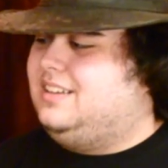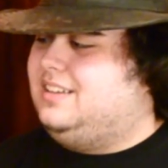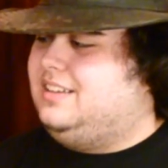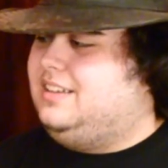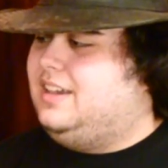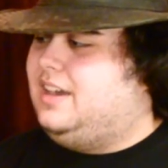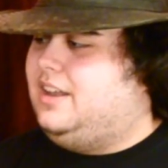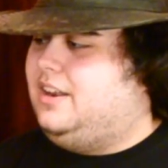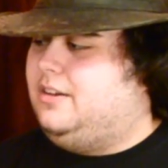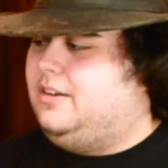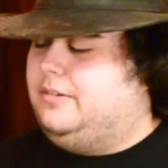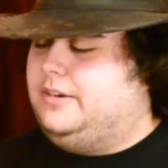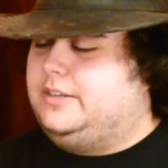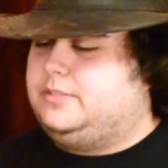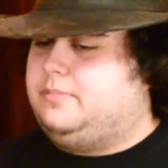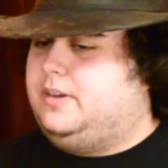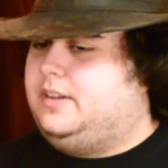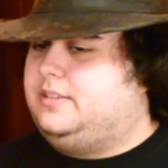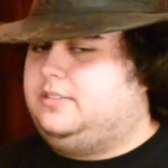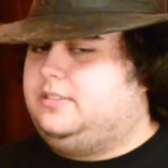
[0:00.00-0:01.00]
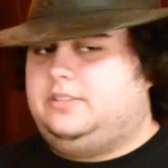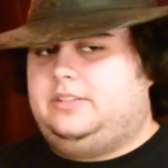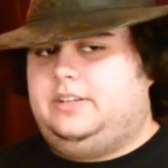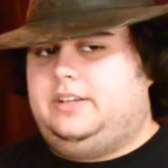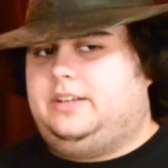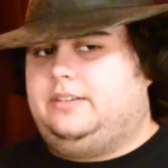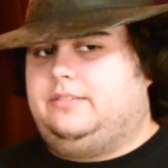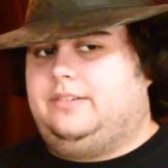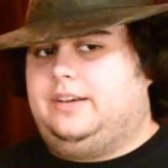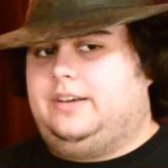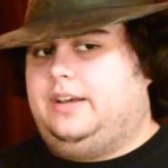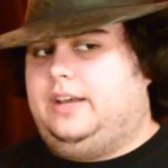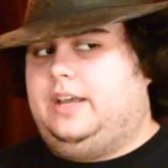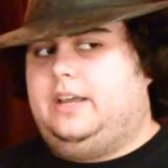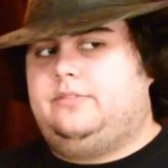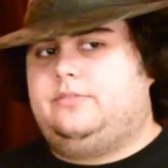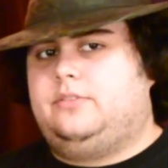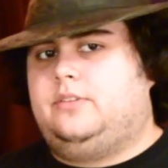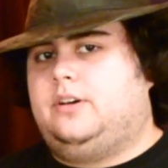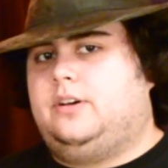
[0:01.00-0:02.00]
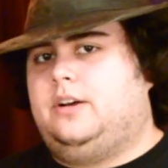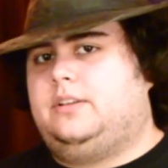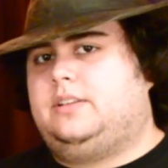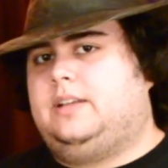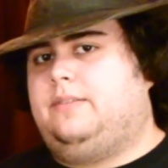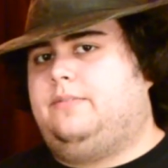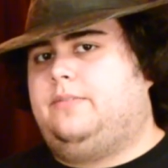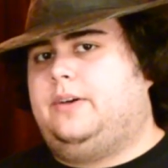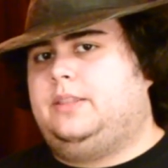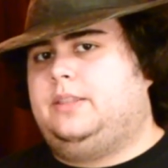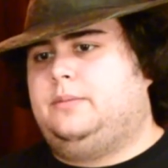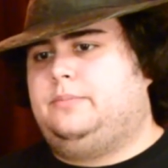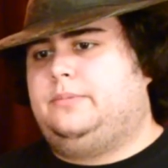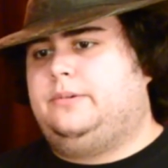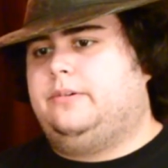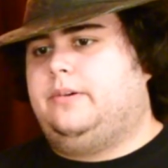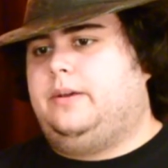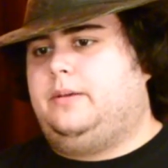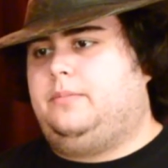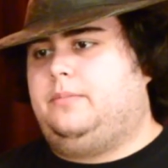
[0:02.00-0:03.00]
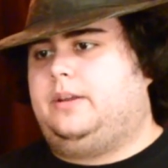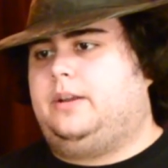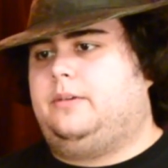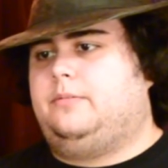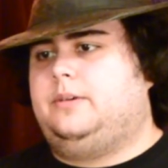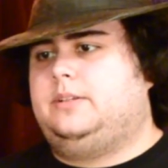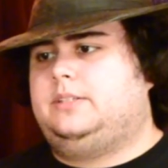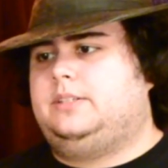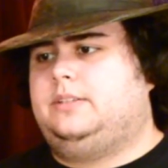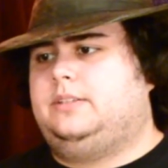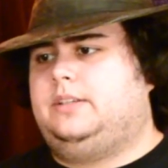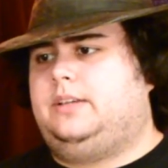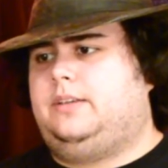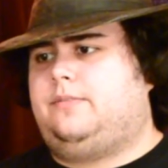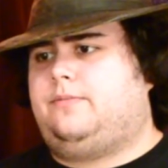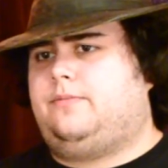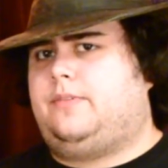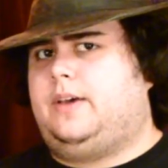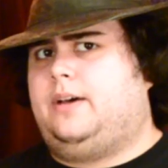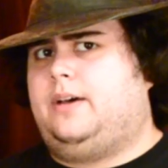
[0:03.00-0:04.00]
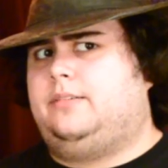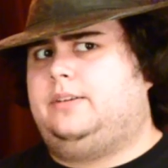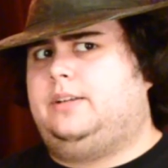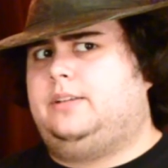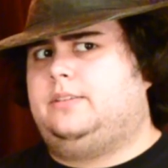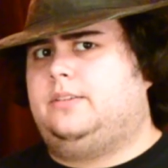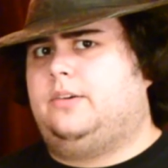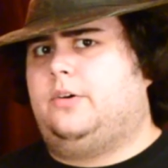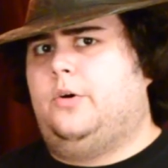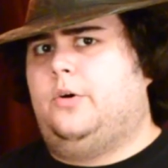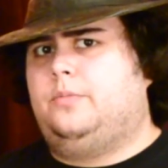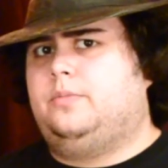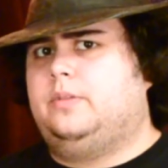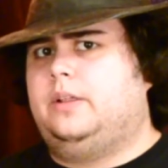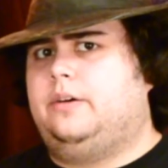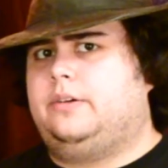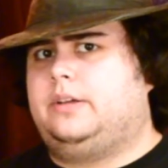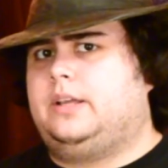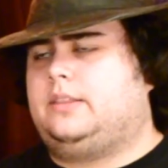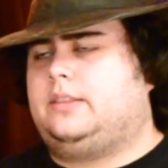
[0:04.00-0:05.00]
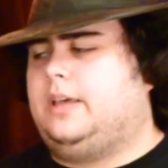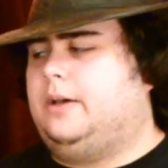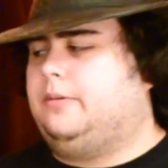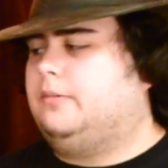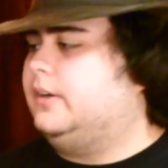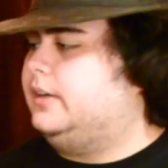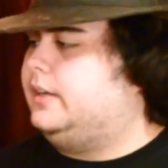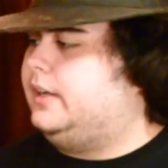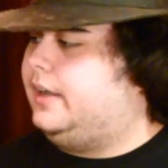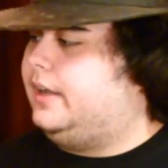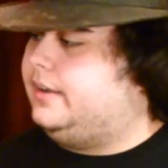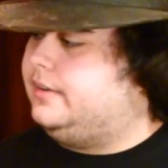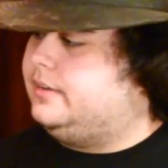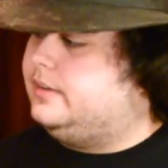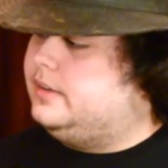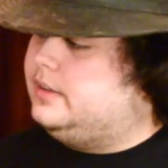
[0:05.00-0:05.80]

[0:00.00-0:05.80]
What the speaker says: Yeah, I know. Where's Monsters Inc? Well, I had a hard time finding the Blu-ray, but I recently found it, so hopefully I'll get that one day.